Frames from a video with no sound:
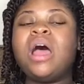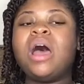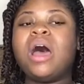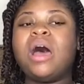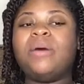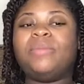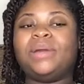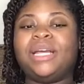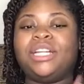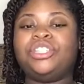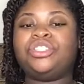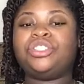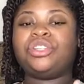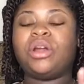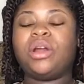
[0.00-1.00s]
Um, when I had
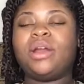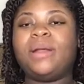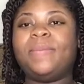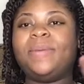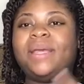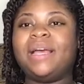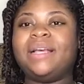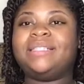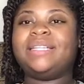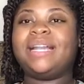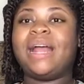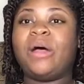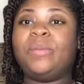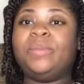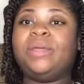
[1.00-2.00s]
just started it because it
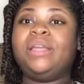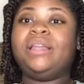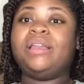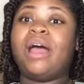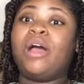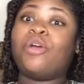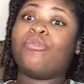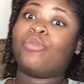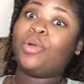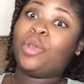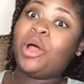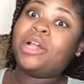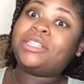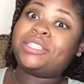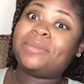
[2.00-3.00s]
helped me not roll
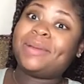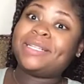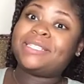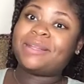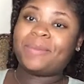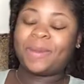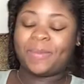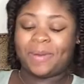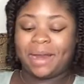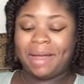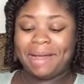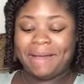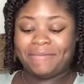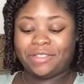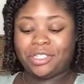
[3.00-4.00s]
onto my stomach. But now I
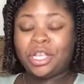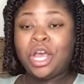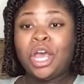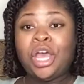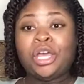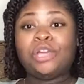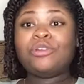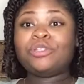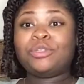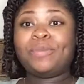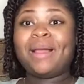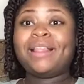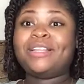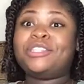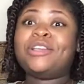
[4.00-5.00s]
have this huge
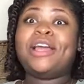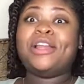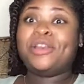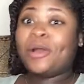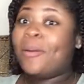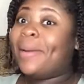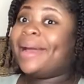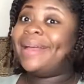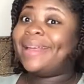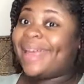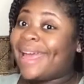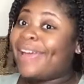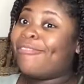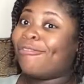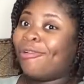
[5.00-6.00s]
belly, so I know I
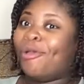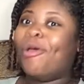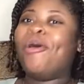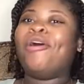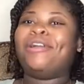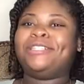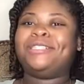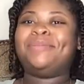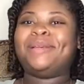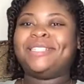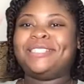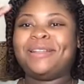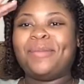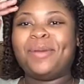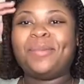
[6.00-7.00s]
can't roll onto my
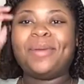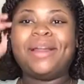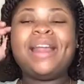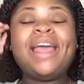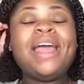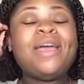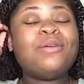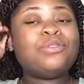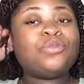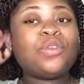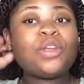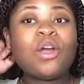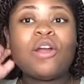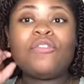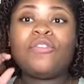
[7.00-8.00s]
stomach. But it was
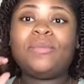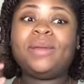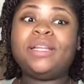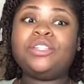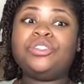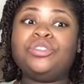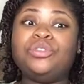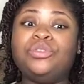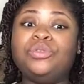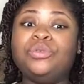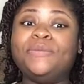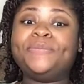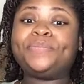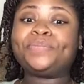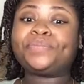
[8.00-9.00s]
really hard for me
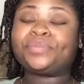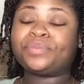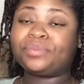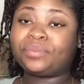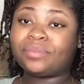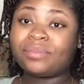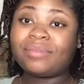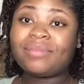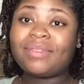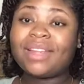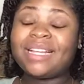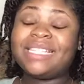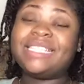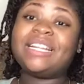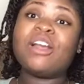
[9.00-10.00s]
to
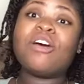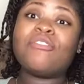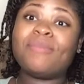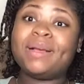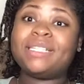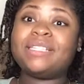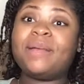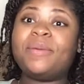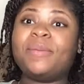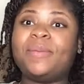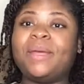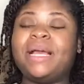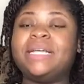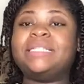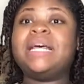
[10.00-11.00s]
stay off my stomach
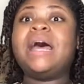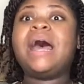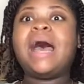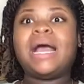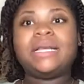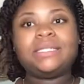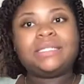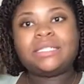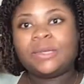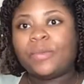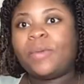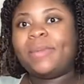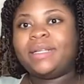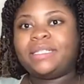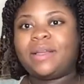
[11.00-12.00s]
because I sleep
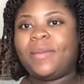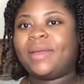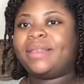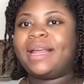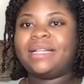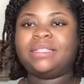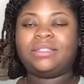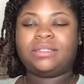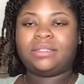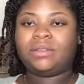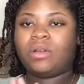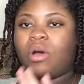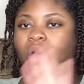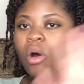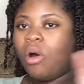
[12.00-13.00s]
on my stomach. That's
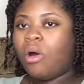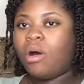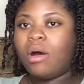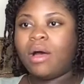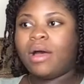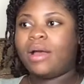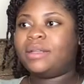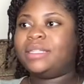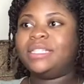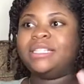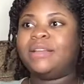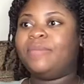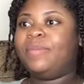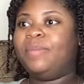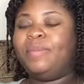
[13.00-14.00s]
since
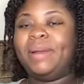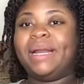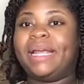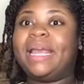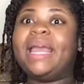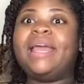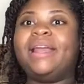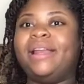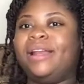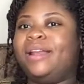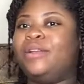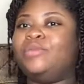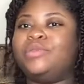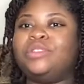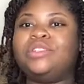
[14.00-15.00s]
I've been a kid
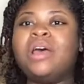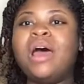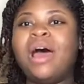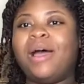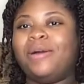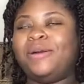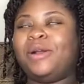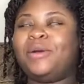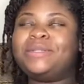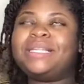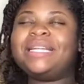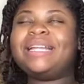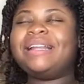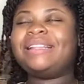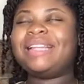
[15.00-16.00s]
and I would always
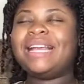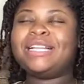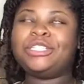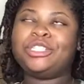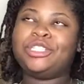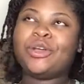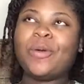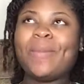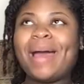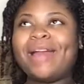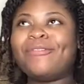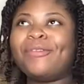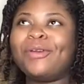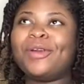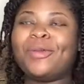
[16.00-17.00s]
get yelled at because it's so
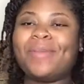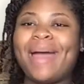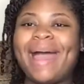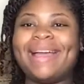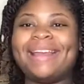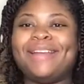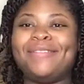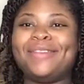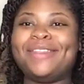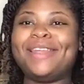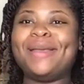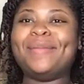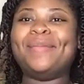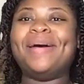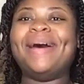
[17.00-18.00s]
bad for your back and
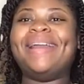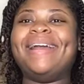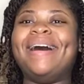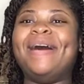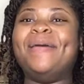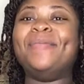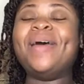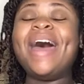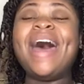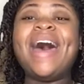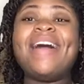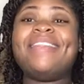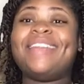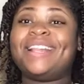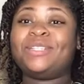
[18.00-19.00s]
everything. But um,
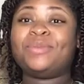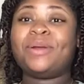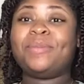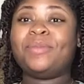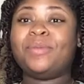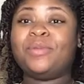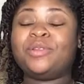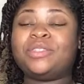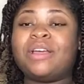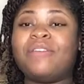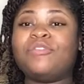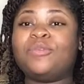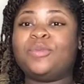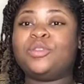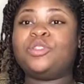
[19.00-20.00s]
that's where I'm the most
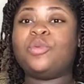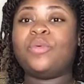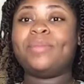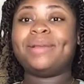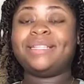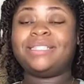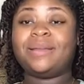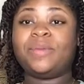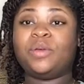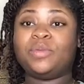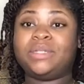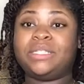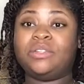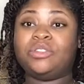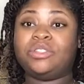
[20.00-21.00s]
comfortable. So when my stomach
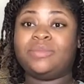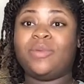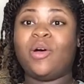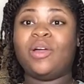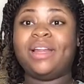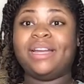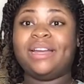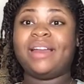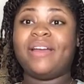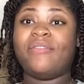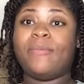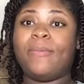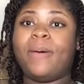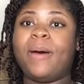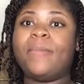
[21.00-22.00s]
was still small and I didn't have a
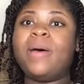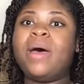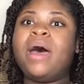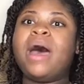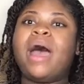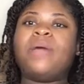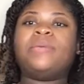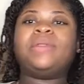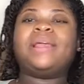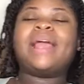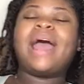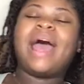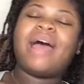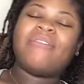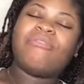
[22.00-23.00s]
bump, I would like
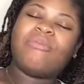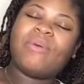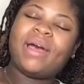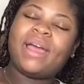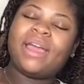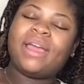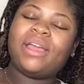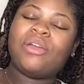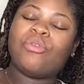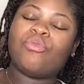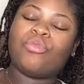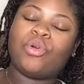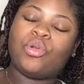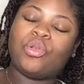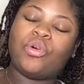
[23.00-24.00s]
halfway
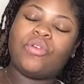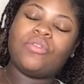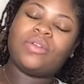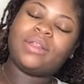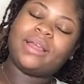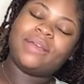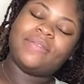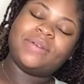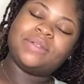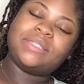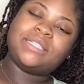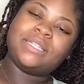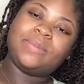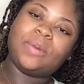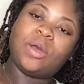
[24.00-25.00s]
roll over, like if I was
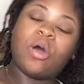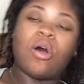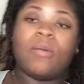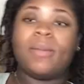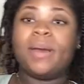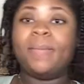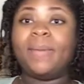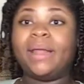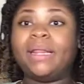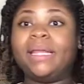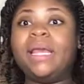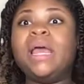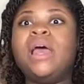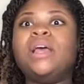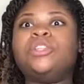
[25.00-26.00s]
sleeping on my belly.
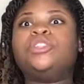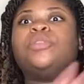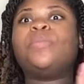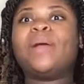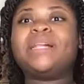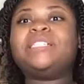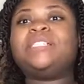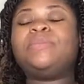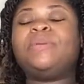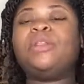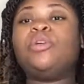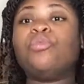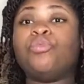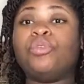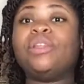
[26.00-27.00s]
So the pregnancy
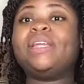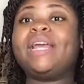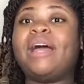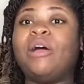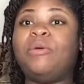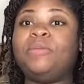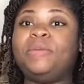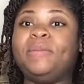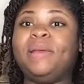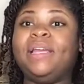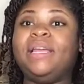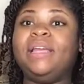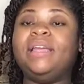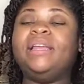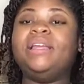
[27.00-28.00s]
pillow really helped
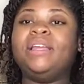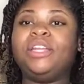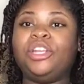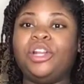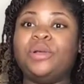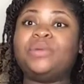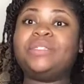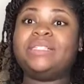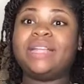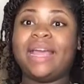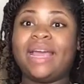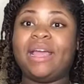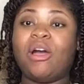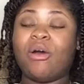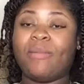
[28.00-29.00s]
me, you know,
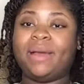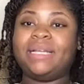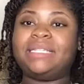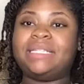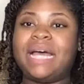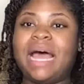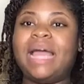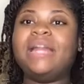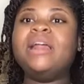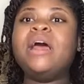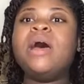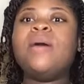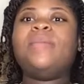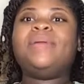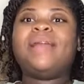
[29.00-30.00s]
stay on my side.
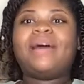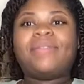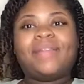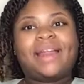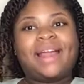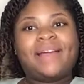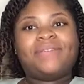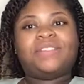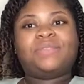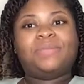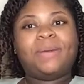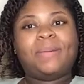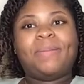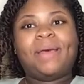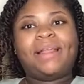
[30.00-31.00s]
But now that I have this
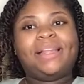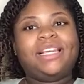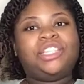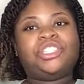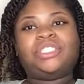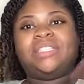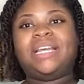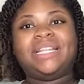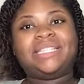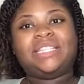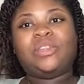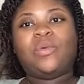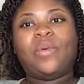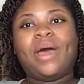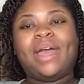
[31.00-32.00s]
big belly, it just gets in
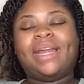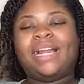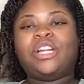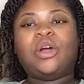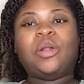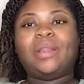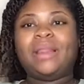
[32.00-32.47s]
the way and I don't